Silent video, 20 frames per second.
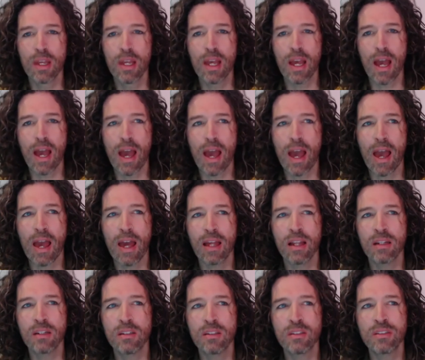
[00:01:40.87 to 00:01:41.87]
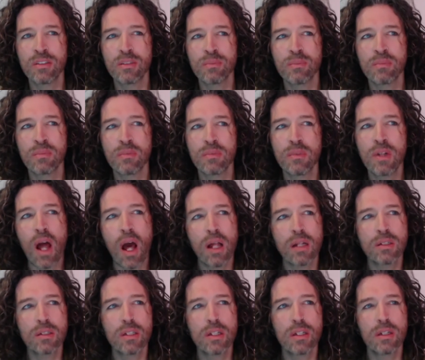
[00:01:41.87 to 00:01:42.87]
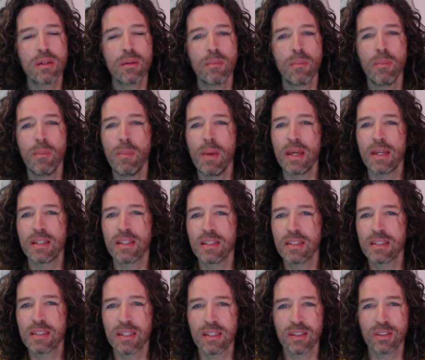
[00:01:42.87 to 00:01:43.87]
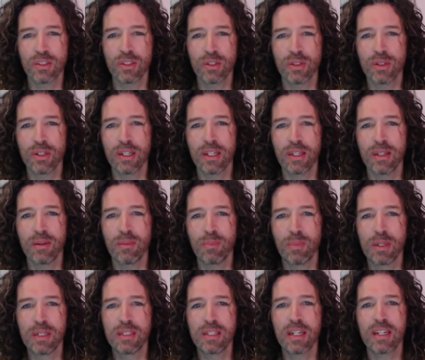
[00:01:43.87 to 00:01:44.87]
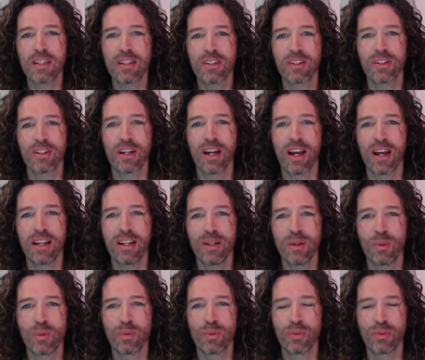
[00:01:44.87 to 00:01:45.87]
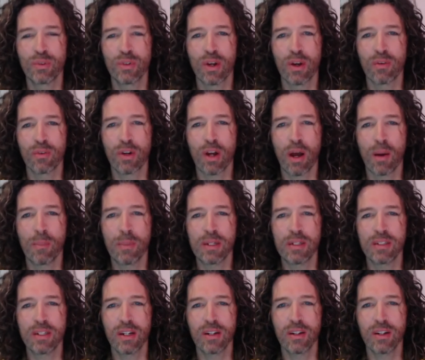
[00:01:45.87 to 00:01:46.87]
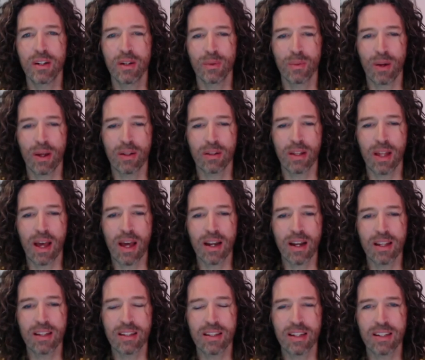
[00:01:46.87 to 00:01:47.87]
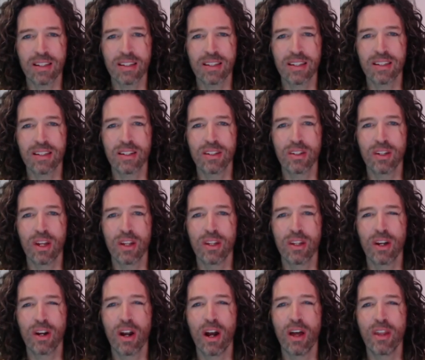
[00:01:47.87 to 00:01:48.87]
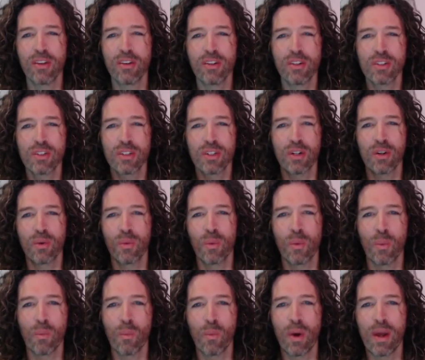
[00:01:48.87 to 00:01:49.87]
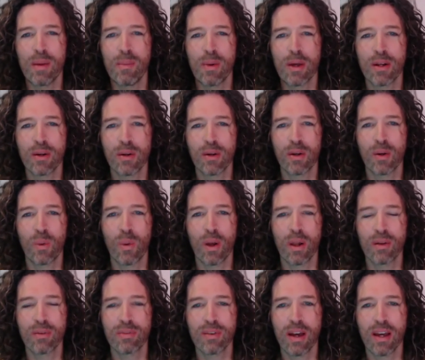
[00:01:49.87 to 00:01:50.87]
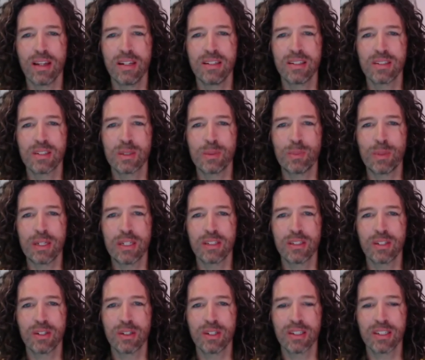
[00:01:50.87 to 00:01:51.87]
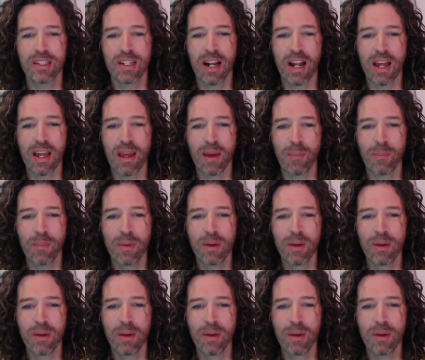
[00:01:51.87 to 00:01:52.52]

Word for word: and not to make this into any particular kind of, of commentary around that, I think that there, there are others who are way better qualified to speak to it than I am.